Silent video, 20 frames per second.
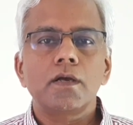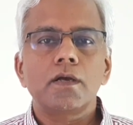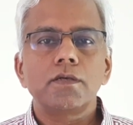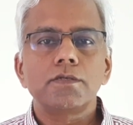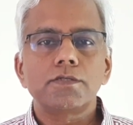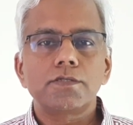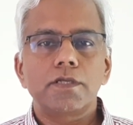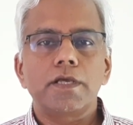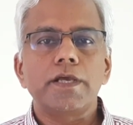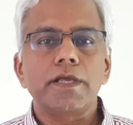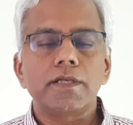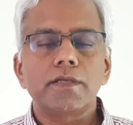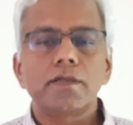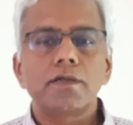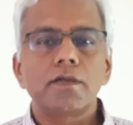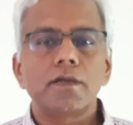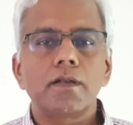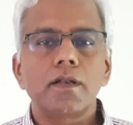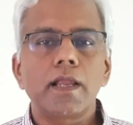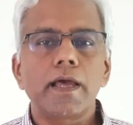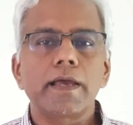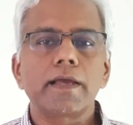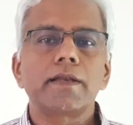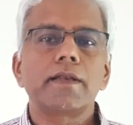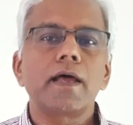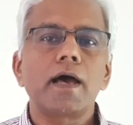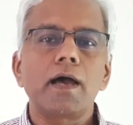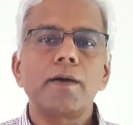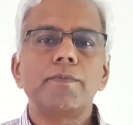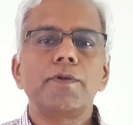state, like
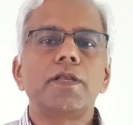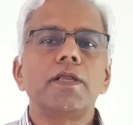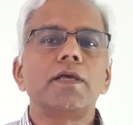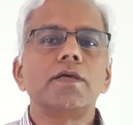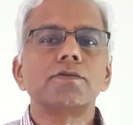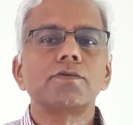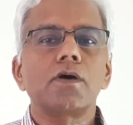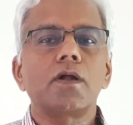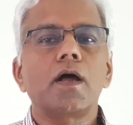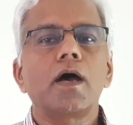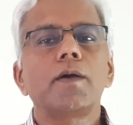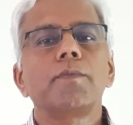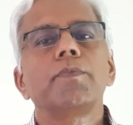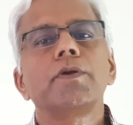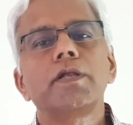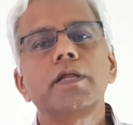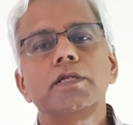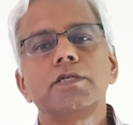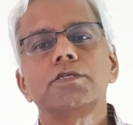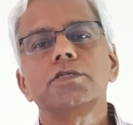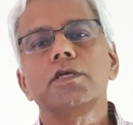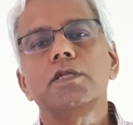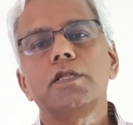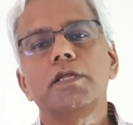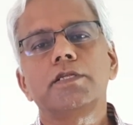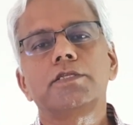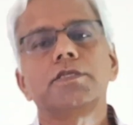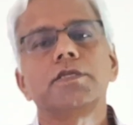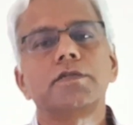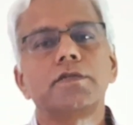diabetes or hypertension,
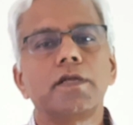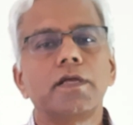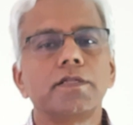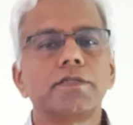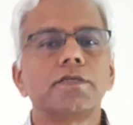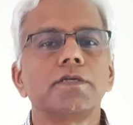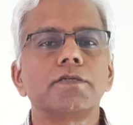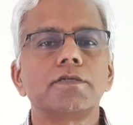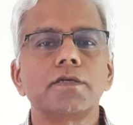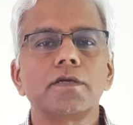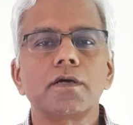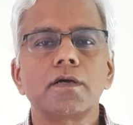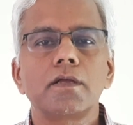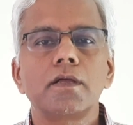etc., etc.